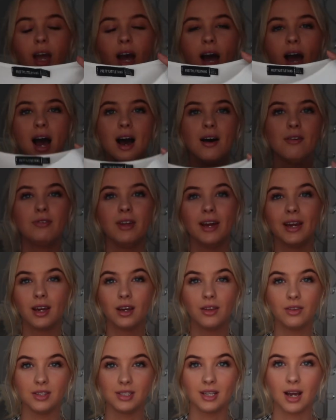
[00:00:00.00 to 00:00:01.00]
I have like
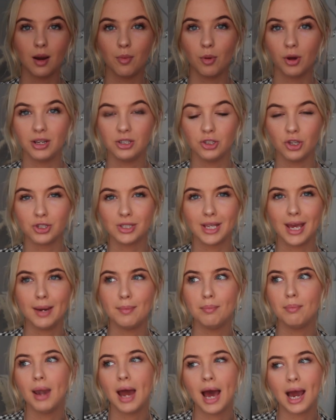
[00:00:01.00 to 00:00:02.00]
the Zara bodysuits
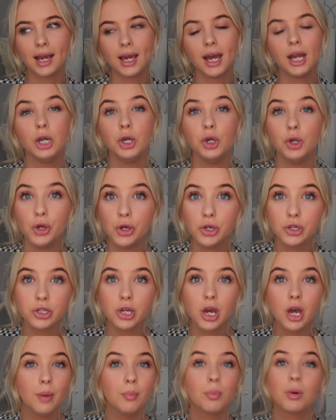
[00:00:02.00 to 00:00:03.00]
in black and nude,
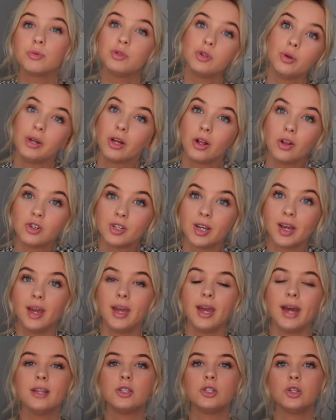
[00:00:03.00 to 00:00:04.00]
but it was the only colours I could
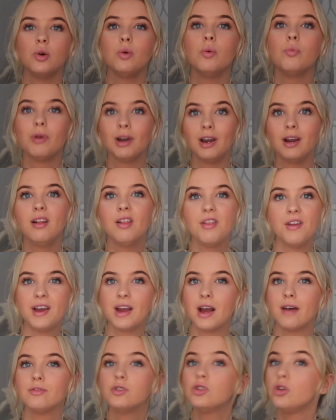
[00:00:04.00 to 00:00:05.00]
get. So Pretty Little Thing
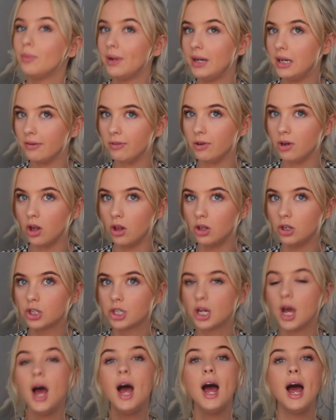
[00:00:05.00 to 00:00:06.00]
have so many different colours,
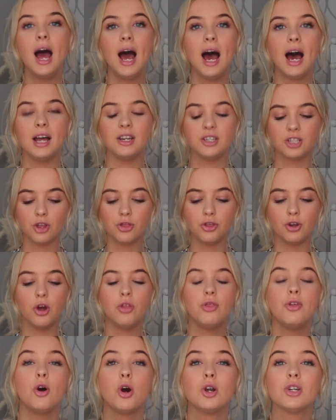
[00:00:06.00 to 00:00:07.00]
and they,
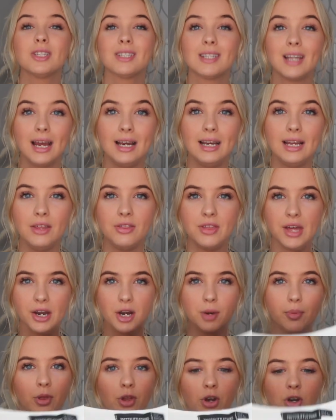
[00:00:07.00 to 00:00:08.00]
they are slightly
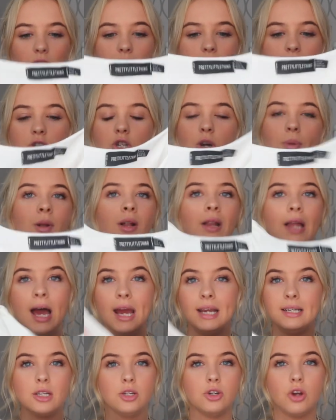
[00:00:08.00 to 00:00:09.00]
thinner, but they're like double
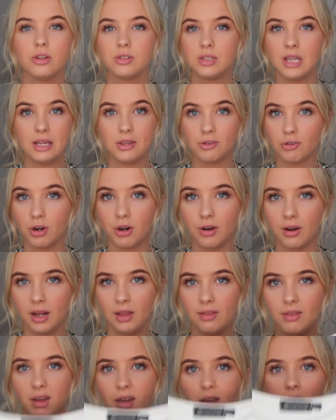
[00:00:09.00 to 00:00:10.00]
lined and not see through or
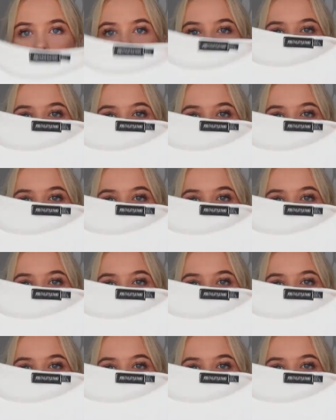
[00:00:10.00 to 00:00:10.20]
anything.